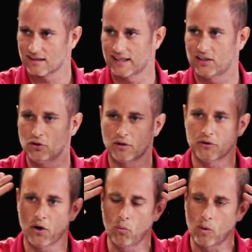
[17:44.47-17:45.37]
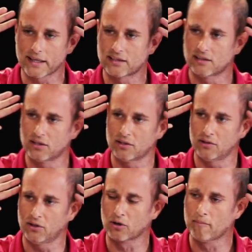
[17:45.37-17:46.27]
Like, you don't know what to
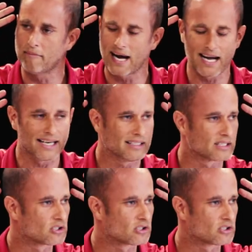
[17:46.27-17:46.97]
do. Your mind